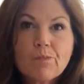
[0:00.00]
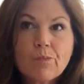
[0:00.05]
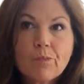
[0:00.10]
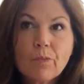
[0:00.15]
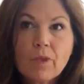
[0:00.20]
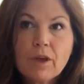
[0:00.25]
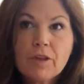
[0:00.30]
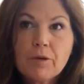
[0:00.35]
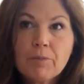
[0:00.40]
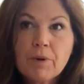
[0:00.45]

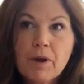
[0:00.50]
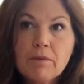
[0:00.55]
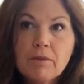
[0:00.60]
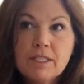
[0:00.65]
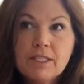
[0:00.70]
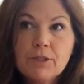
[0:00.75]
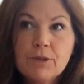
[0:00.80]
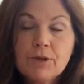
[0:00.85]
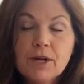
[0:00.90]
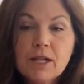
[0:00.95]
They're
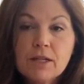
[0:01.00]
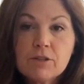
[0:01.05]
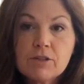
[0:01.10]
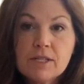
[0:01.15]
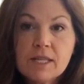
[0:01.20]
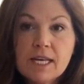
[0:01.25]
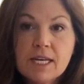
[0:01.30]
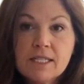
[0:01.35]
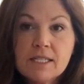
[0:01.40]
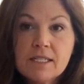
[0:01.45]
probably
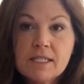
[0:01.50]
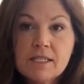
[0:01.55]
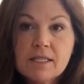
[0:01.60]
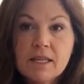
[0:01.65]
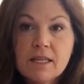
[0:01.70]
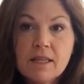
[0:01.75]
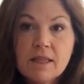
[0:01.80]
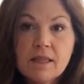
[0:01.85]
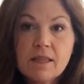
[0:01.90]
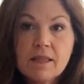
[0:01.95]
$2 less
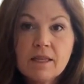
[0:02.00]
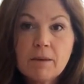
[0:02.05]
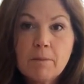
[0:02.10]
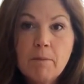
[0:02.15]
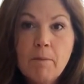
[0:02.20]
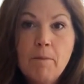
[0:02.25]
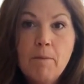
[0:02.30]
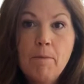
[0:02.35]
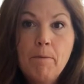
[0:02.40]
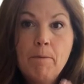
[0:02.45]
than the
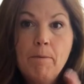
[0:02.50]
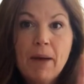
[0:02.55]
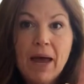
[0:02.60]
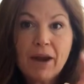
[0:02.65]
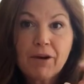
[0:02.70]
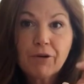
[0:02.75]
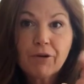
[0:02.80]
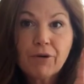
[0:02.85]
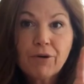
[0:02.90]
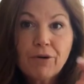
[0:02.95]

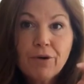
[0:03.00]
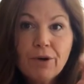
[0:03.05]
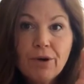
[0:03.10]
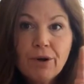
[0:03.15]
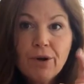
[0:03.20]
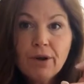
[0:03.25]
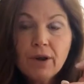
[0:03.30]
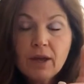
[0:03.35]
better